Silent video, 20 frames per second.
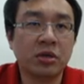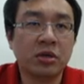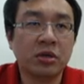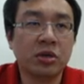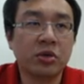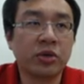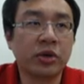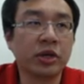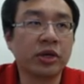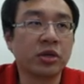
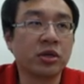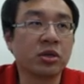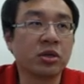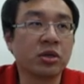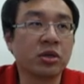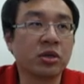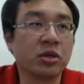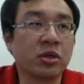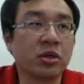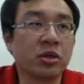queen
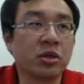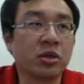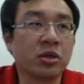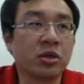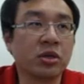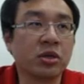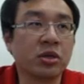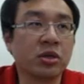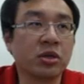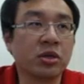to
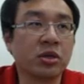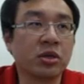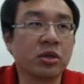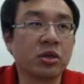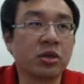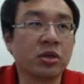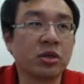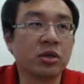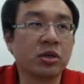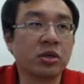a7
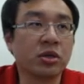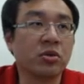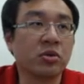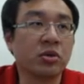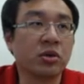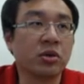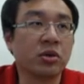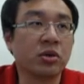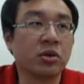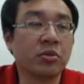to
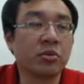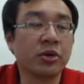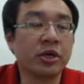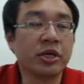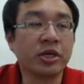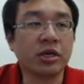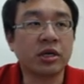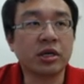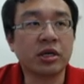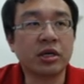
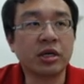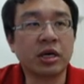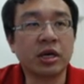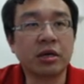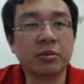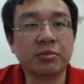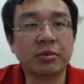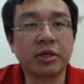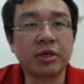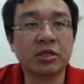bring another
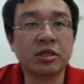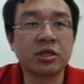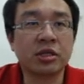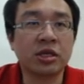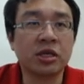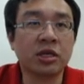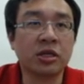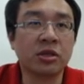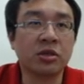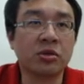piece
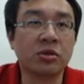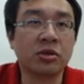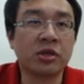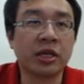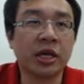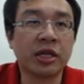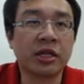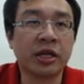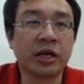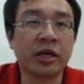into the
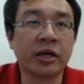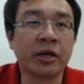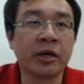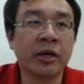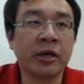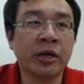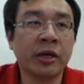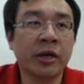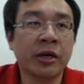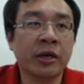attack.
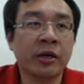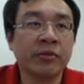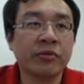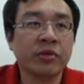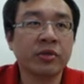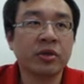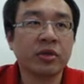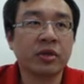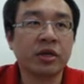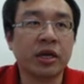
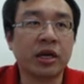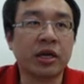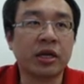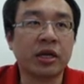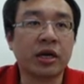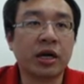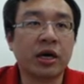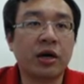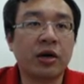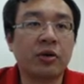And
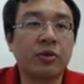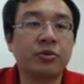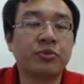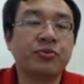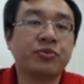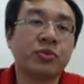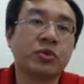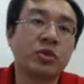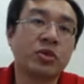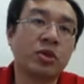now
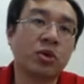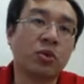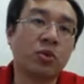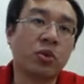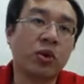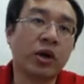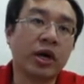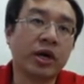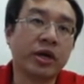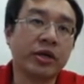the
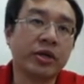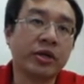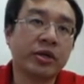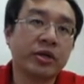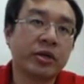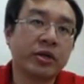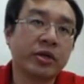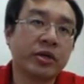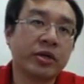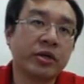white
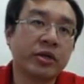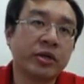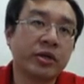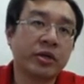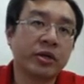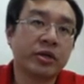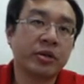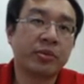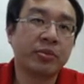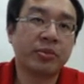
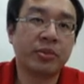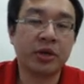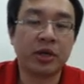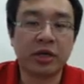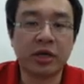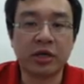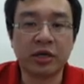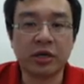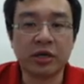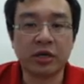
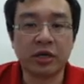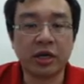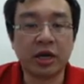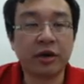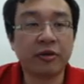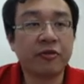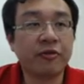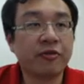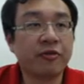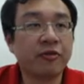play a
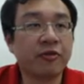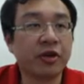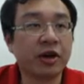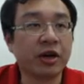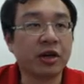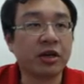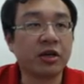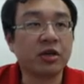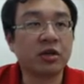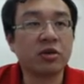f5
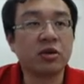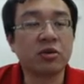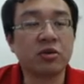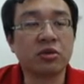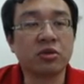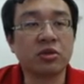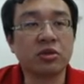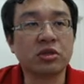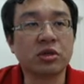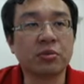to
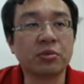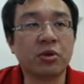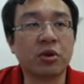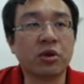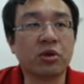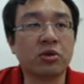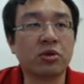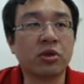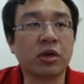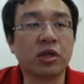use a
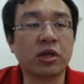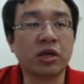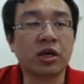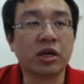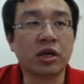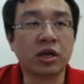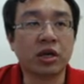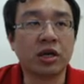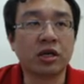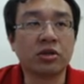pawn to attack
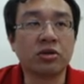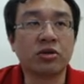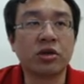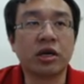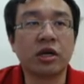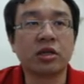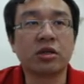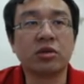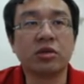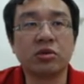and
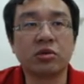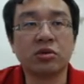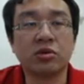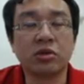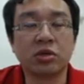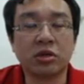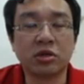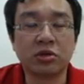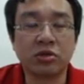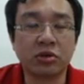trying to
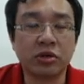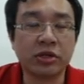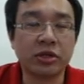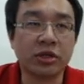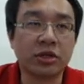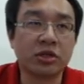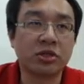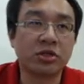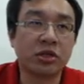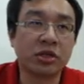destroy the
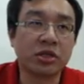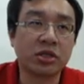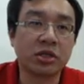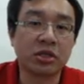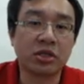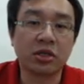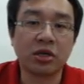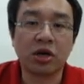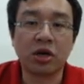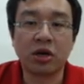
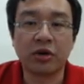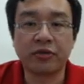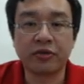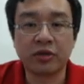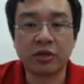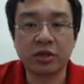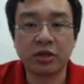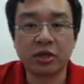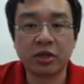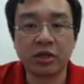structure of
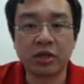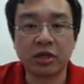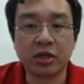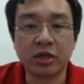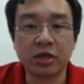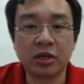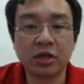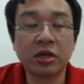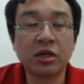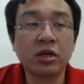the
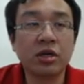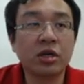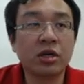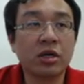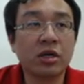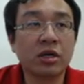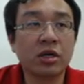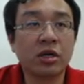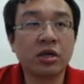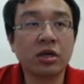
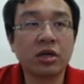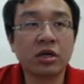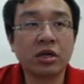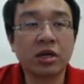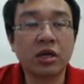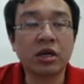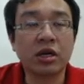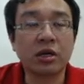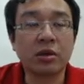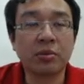
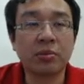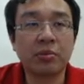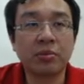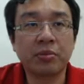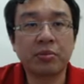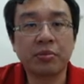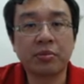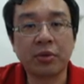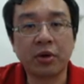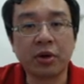king
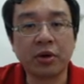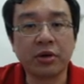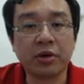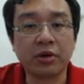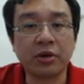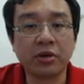pawn,